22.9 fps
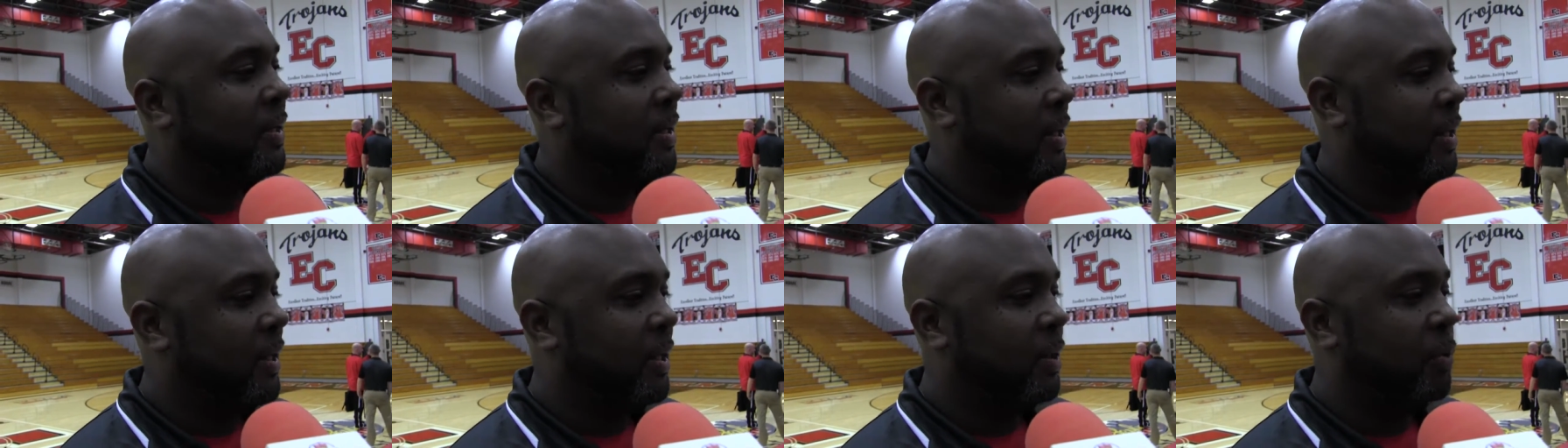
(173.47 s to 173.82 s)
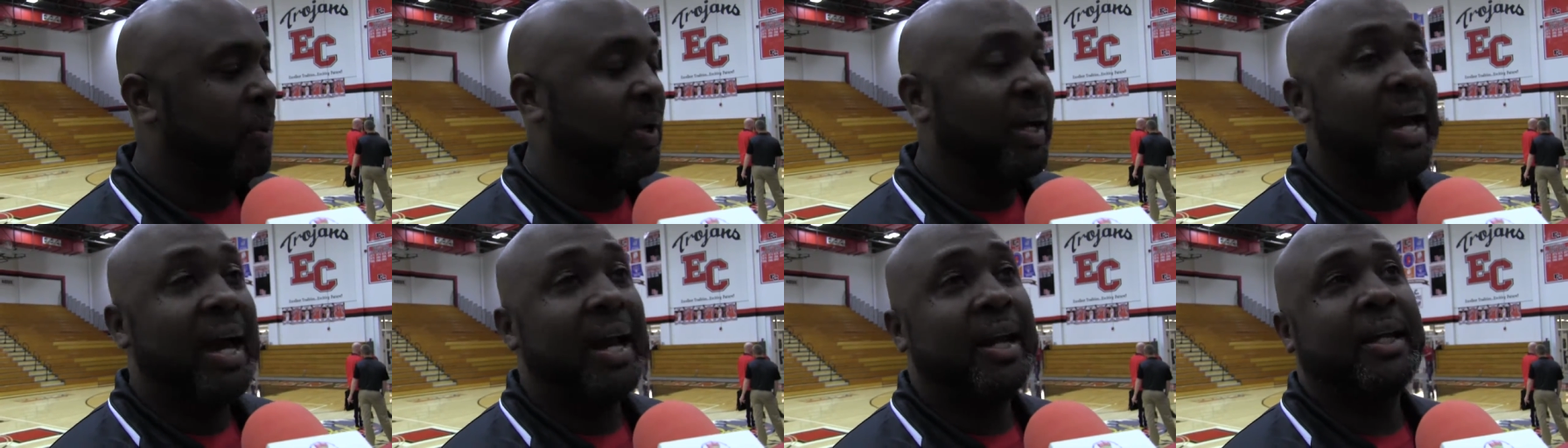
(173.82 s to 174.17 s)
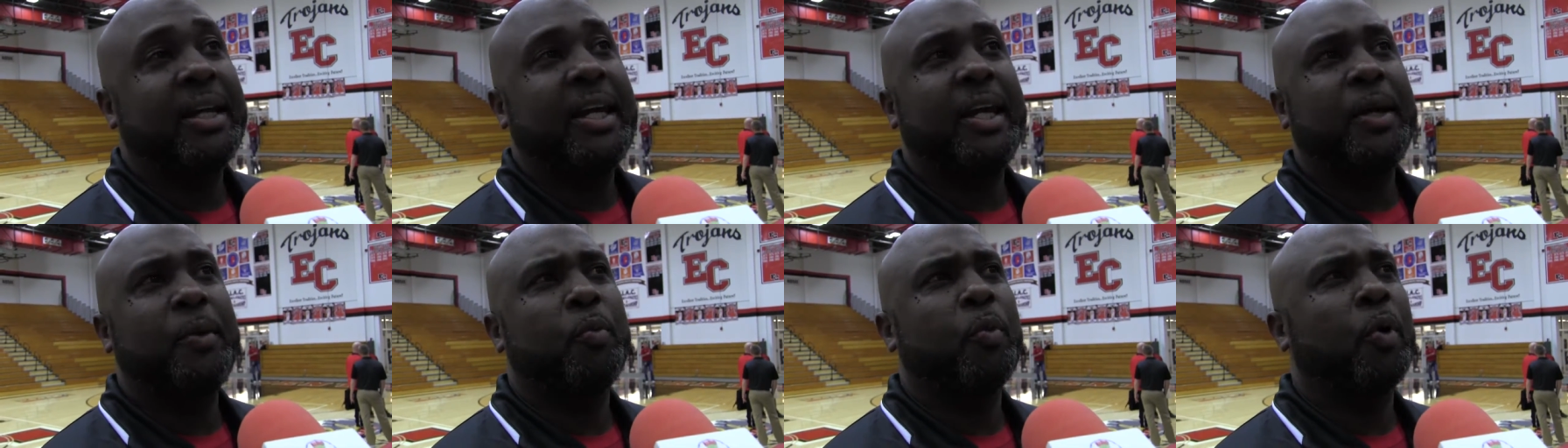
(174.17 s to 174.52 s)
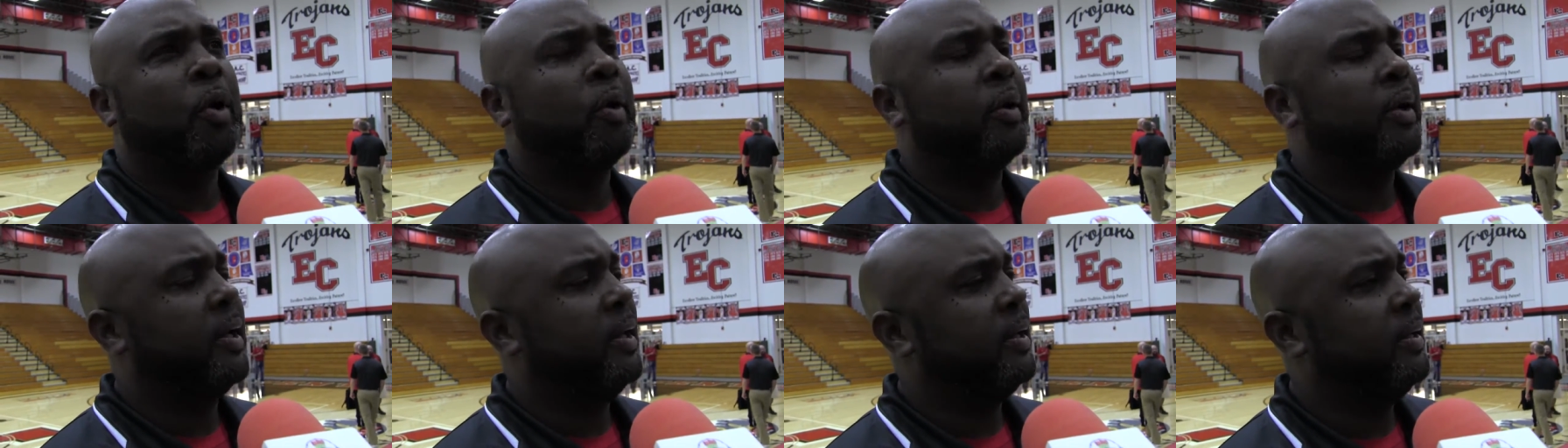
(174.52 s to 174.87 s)
Uh, we got to keep
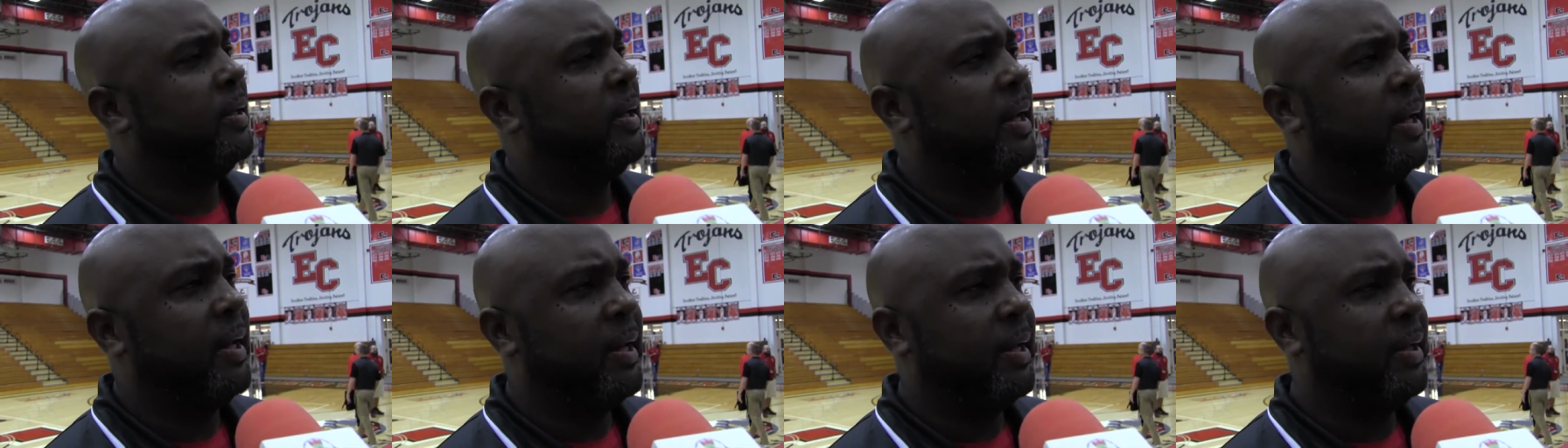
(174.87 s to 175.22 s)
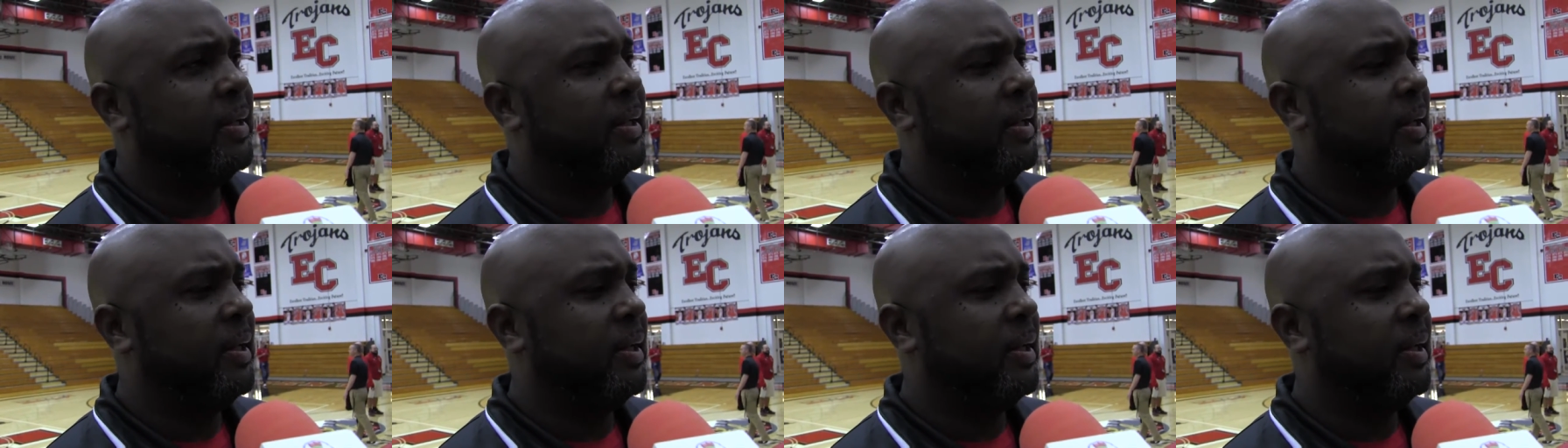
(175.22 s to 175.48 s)
working, and,